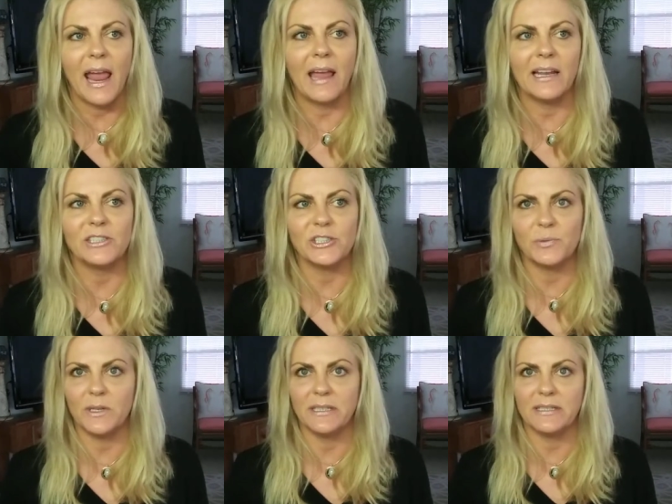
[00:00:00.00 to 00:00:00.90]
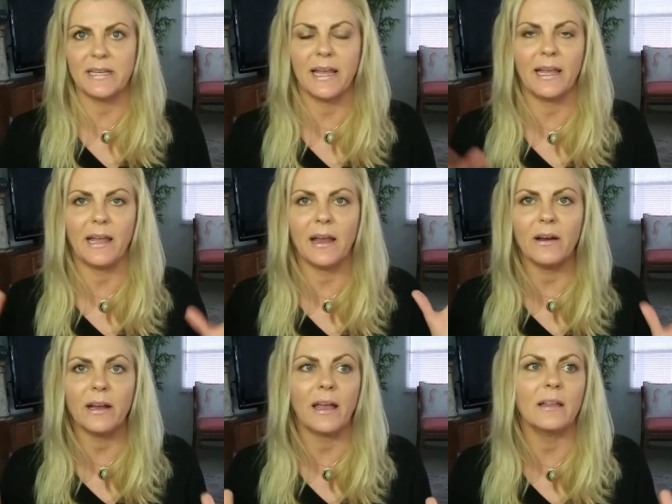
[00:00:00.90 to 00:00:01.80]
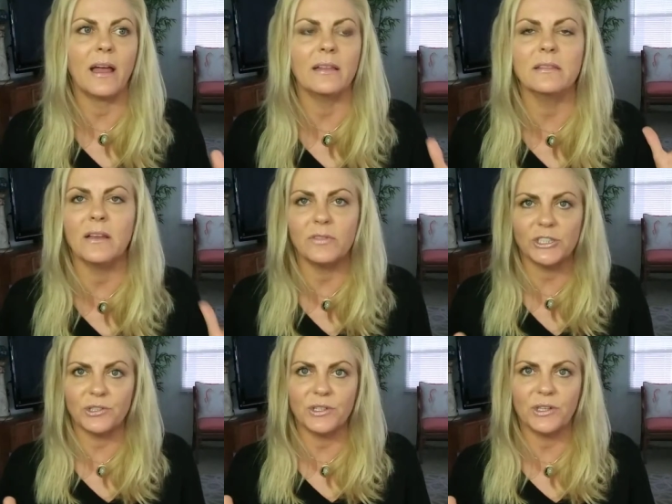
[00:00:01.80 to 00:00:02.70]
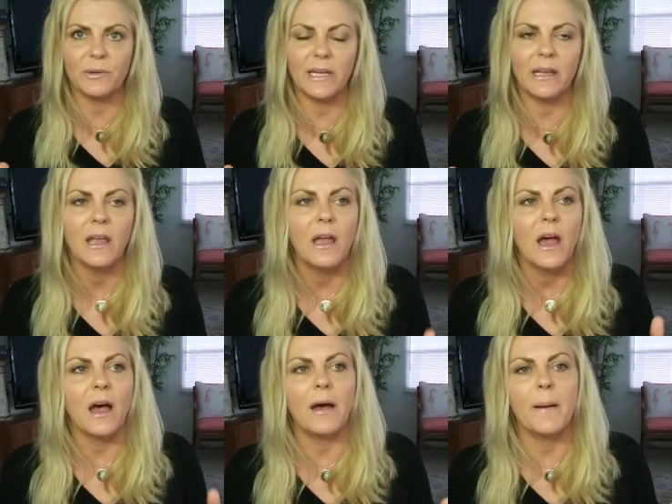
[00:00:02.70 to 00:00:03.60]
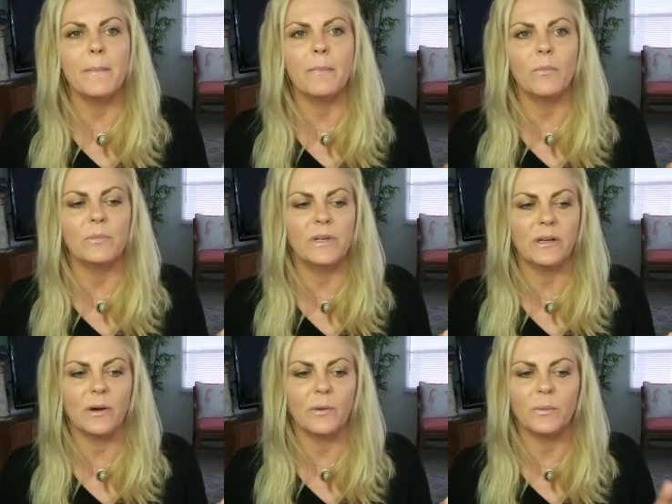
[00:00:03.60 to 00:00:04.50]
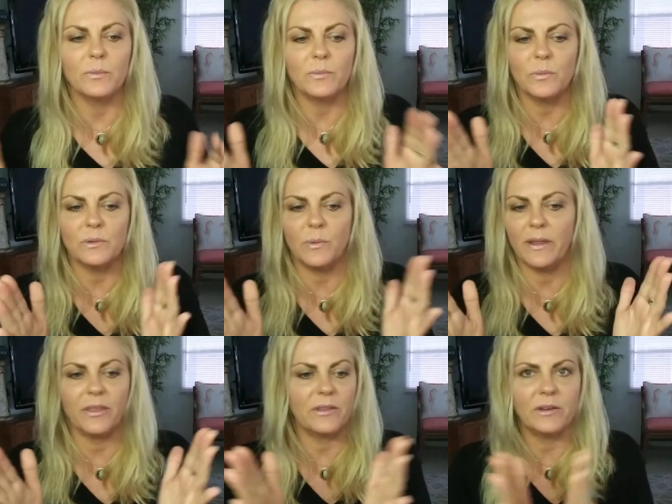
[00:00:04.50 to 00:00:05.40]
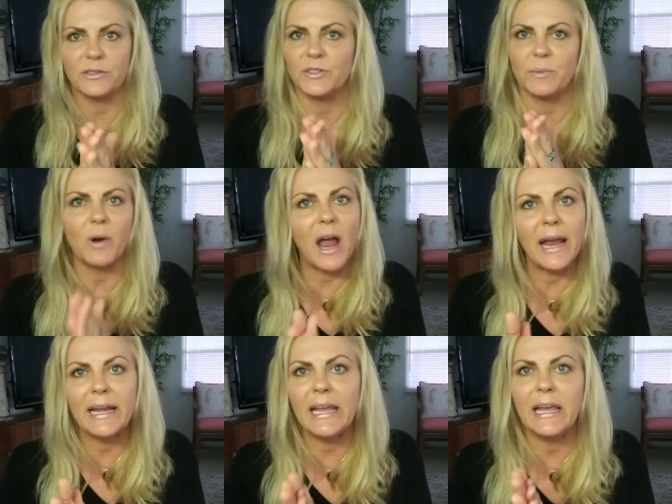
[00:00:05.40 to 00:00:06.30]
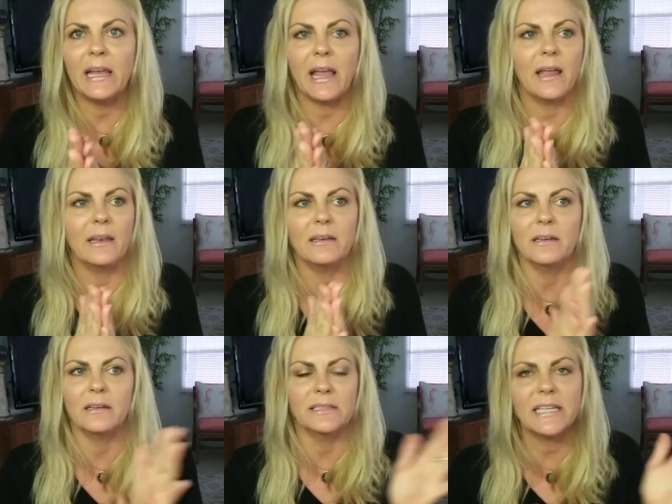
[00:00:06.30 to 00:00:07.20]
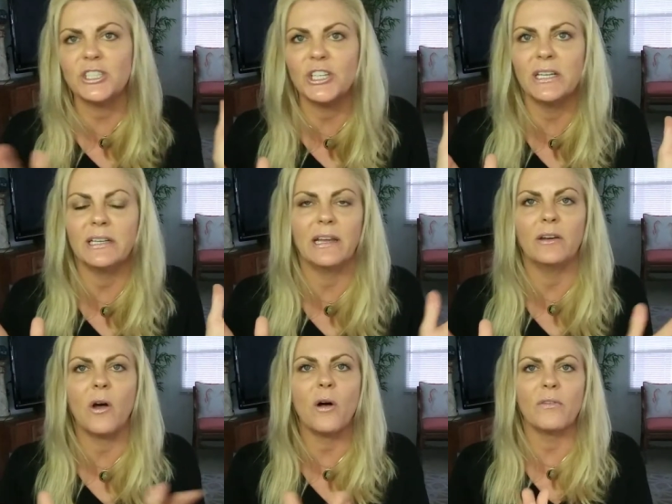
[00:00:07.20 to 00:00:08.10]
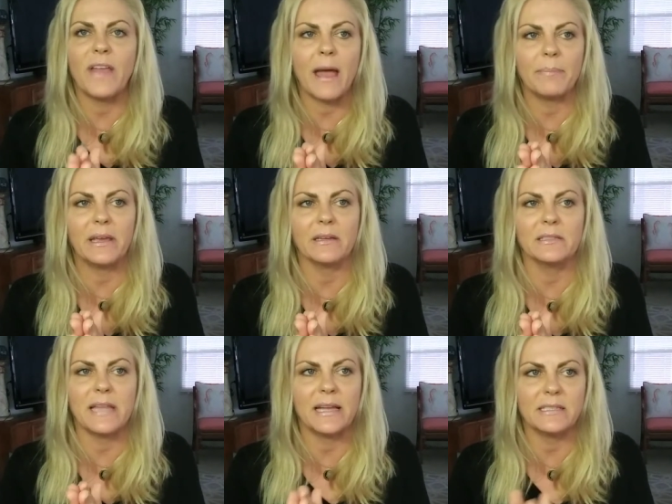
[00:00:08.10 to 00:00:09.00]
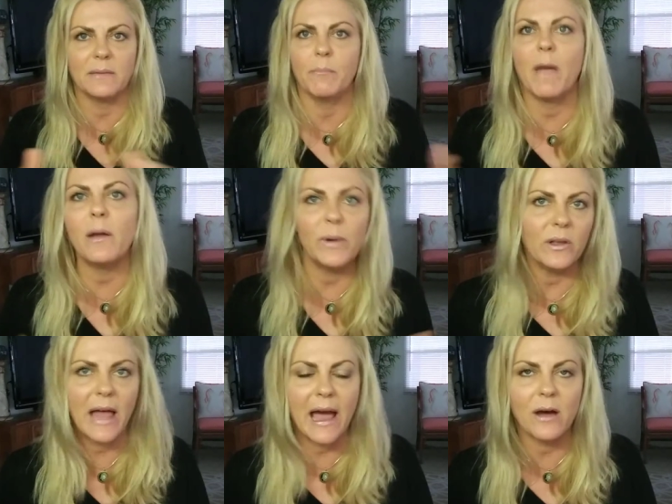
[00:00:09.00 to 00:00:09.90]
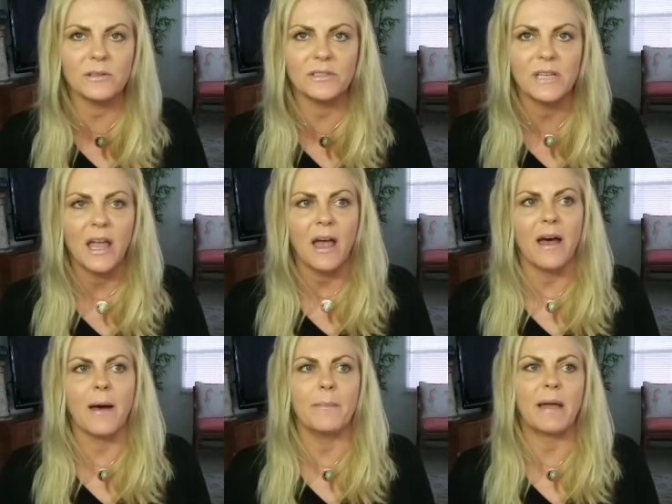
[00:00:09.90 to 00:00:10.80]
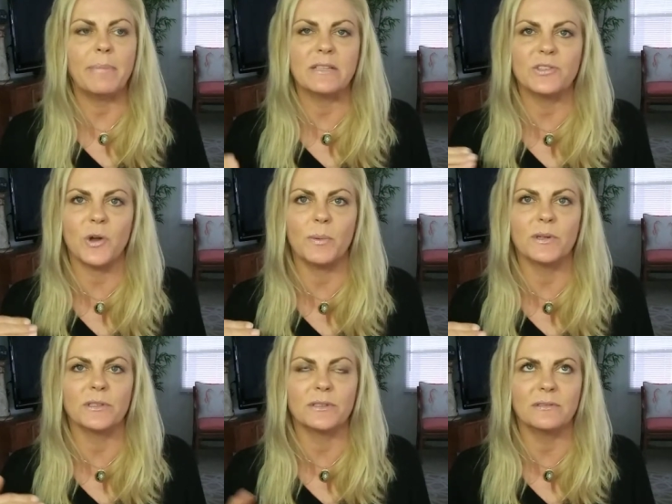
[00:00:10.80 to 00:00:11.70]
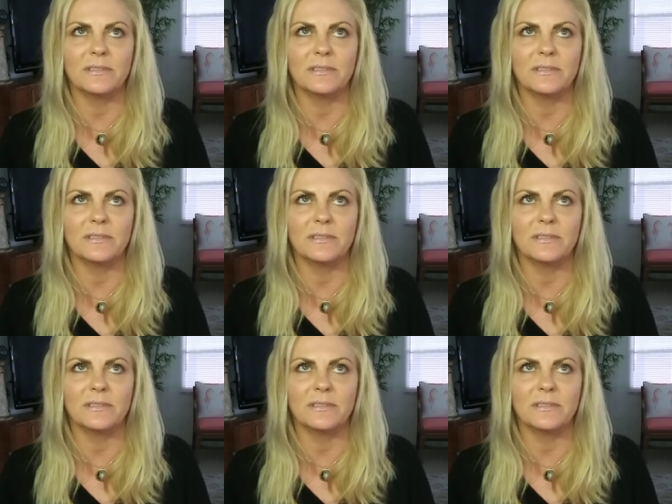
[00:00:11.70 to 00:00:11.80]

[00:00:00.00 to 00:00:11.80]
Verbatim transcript: and I just wanted to say, Eric, I, I love what you're doing, um, you know, with your sobriety and addiction and all that, because that's in my wheelhouse. Um, I've been sober,